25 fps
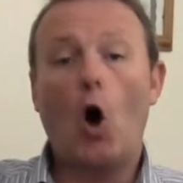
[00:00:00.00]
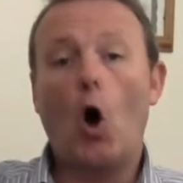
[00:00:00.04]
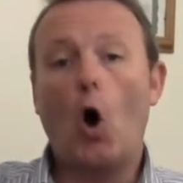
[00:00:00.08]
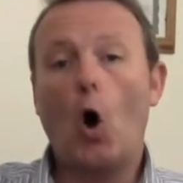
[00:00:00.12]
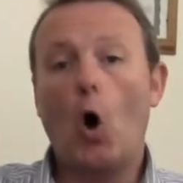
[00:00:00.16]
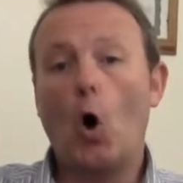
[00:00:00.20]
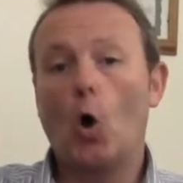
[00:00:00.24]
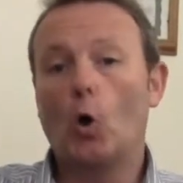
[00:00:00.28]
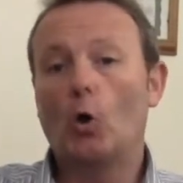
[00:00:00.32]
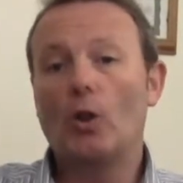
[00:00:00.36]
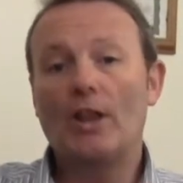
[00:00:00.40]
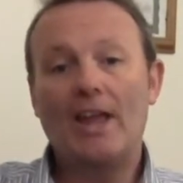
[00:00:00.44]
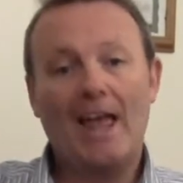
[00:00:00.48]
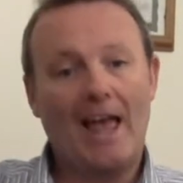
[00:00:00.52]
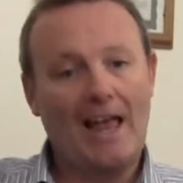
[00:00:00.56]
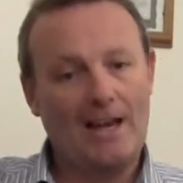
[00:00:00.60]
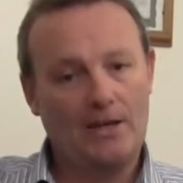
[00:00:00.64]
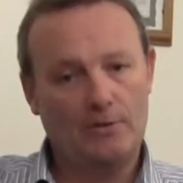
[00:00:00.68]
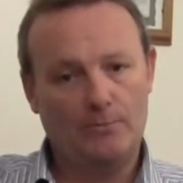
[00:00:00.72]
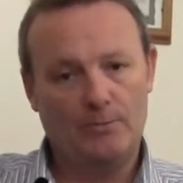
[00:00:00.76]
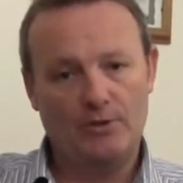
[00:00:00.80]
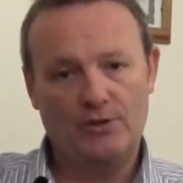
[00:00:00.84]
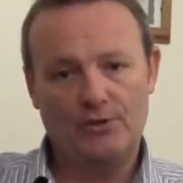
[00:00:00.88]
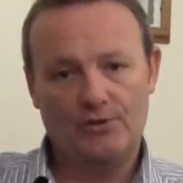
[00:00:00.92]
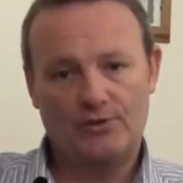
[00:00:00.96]
All the
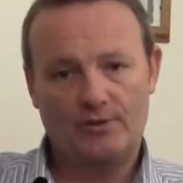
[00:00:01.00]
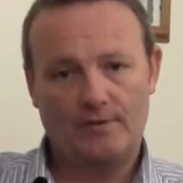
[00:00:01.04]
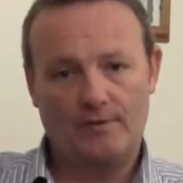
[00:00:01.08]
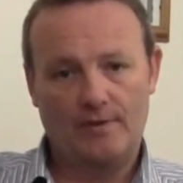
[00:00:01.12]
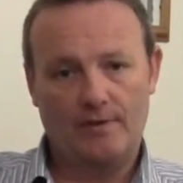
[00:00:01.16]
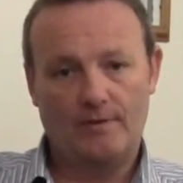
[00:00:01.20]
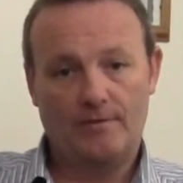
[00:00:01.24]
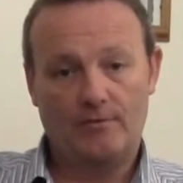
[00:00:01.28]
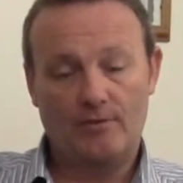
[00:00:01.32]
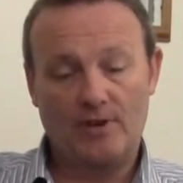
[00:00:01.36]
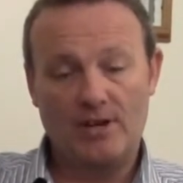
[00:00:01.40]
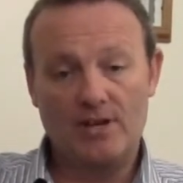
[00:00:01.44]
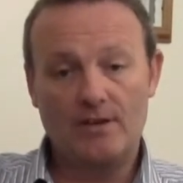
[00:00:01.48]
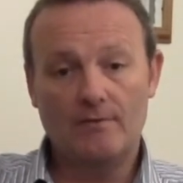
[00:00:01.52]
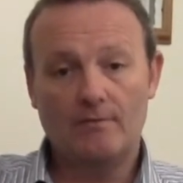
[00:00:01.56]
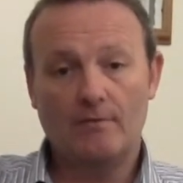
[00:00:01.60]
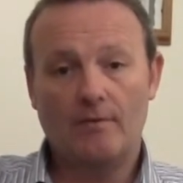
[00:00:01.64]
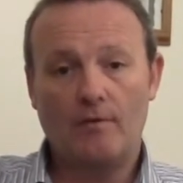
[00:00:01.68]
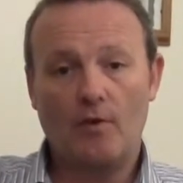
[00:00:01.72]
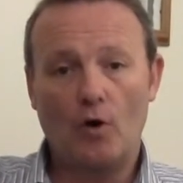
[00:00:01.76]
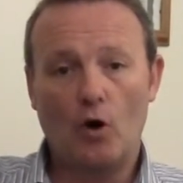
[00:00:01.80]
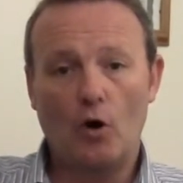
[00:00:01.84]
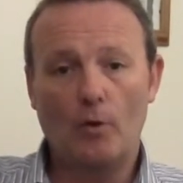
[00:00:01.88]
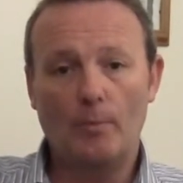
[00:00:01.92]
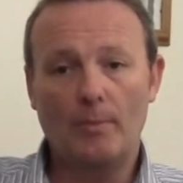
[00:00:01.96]
elements of the Freedom
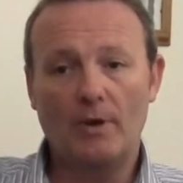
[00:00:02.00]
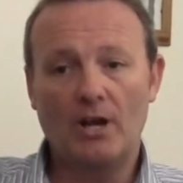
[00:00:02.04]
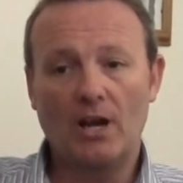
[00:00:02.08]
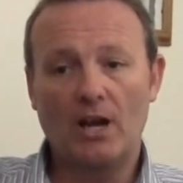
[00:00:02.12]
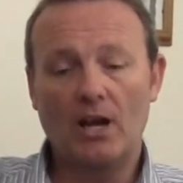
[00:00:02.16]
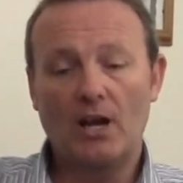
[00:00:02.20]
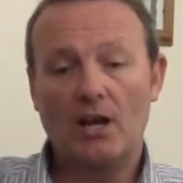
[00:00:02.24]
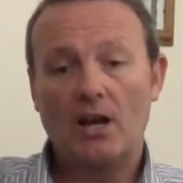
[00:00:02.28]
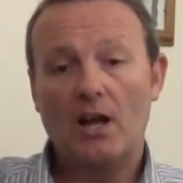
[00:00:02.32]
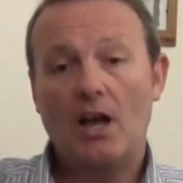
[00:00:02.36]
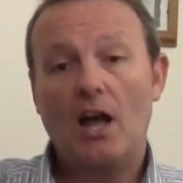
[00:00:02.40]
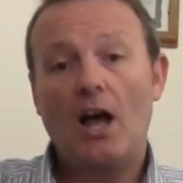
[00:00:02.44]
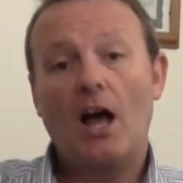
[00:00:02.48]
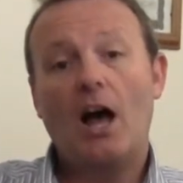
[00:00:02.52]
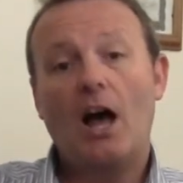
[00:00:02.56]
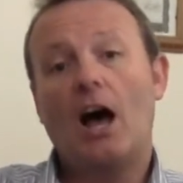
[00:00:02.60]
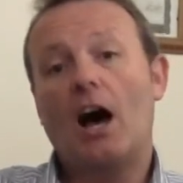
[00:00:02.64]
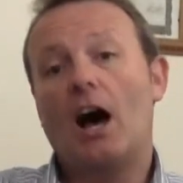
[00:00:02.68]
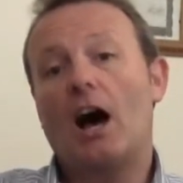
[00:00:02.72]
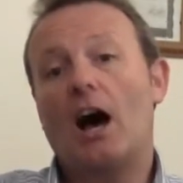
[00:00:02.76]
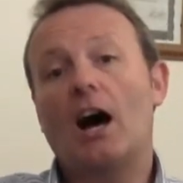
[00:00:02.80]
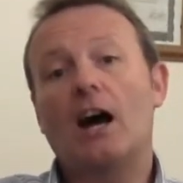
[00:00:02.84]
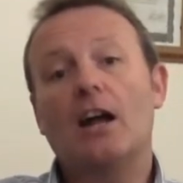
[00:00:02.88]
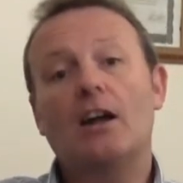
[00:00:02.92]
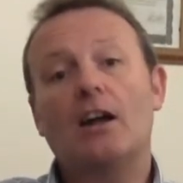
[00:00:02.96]
Formula
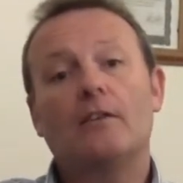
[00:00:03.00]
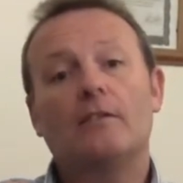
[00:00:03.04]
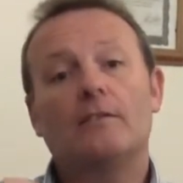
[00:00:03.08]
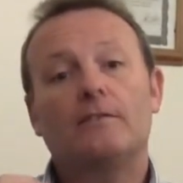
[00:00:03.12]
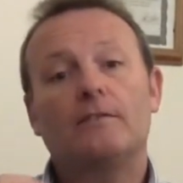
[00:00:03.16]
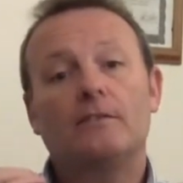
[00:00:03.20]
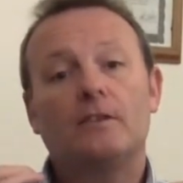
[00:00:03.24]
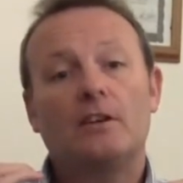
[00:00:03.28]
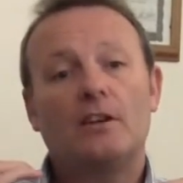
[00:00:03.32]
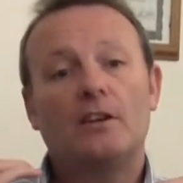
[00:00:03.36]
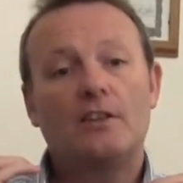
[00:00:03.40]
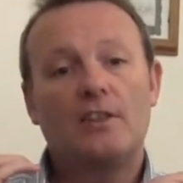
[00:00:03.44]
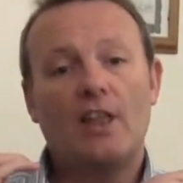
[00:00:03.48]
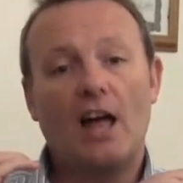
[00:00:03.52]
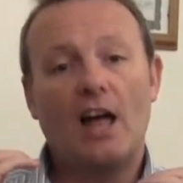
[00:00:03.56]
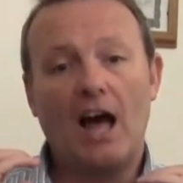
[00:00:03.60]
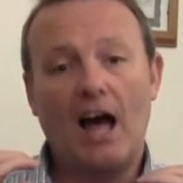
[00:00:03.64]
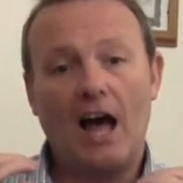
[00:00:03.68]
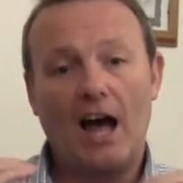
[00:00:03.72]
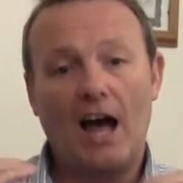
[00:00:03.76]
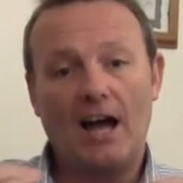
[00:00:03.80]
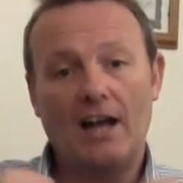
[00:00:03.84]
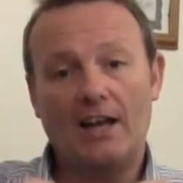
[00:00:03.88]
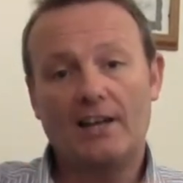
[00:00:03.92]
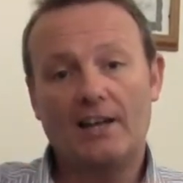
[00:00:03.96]
I have the
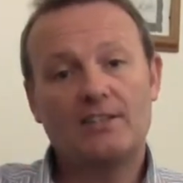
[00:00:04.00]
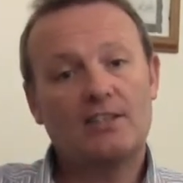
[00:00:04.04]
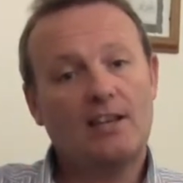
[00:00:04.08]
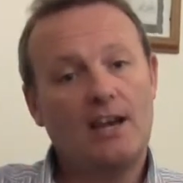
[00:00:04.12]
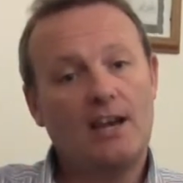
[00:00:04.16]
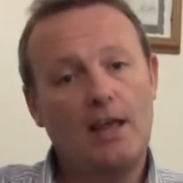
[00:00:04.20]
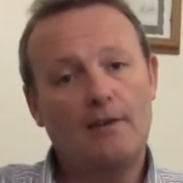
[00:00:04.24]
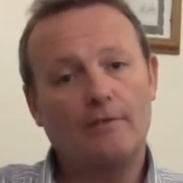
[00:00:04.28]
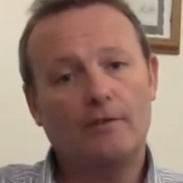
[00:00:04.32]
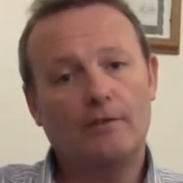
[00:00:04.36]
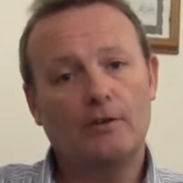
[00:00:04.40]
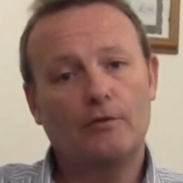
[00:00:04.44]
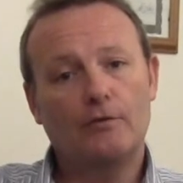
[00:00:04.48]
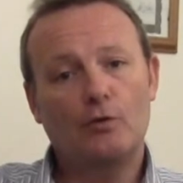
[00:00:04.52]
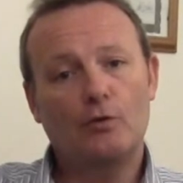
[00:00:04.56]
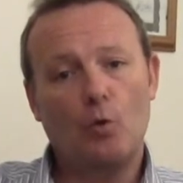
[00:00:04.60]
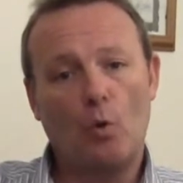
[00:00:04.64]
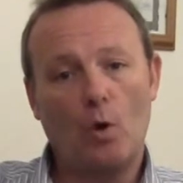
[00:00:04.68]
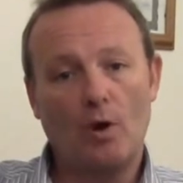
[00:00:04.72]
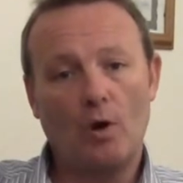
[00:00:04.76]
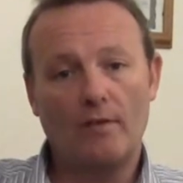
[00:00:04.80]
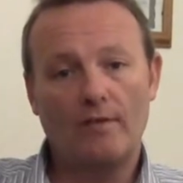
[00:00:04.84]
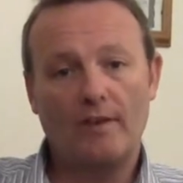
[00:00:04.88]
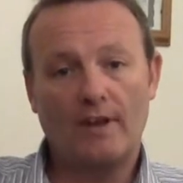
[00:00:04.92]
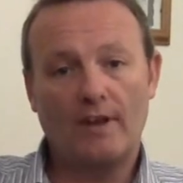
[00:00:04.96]
highest level of
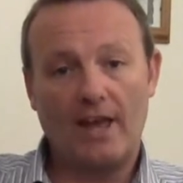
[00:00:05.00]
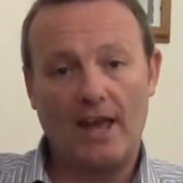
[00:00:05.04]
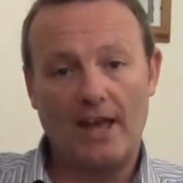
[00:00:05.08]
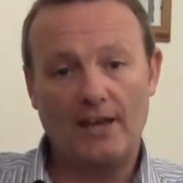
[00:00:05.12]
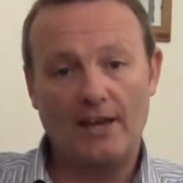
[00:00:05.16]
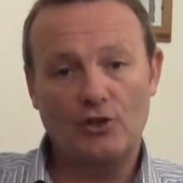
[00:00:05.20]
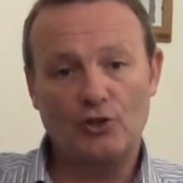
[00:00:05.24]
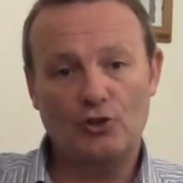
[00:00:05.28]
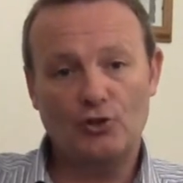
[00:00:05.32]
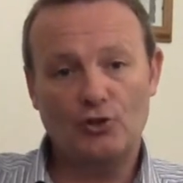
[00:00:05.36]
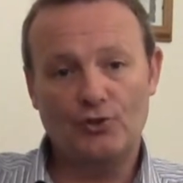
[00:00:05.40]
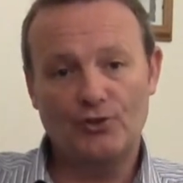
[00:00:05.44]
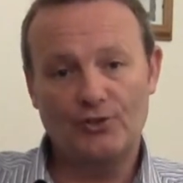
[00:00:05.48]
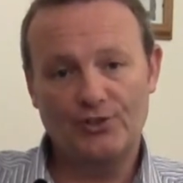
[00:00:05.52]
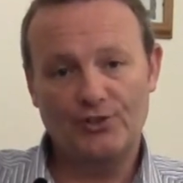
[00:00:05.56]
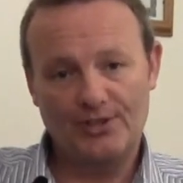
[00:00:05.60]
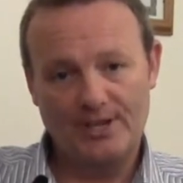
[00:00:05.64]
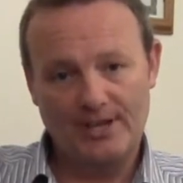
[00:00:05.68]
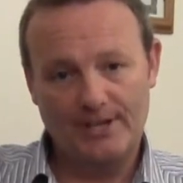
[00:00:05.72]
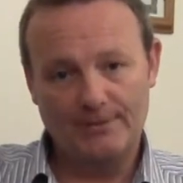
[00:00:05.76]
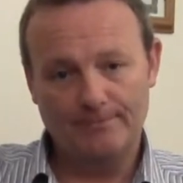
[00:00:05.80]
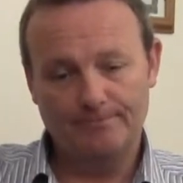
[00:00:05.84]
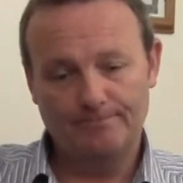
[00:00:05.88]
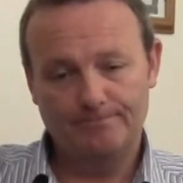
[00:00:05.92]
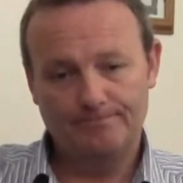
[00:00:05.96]
qualifications
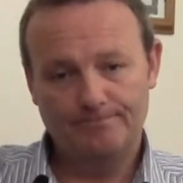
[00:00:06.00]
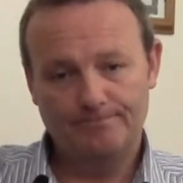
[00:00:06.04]
in.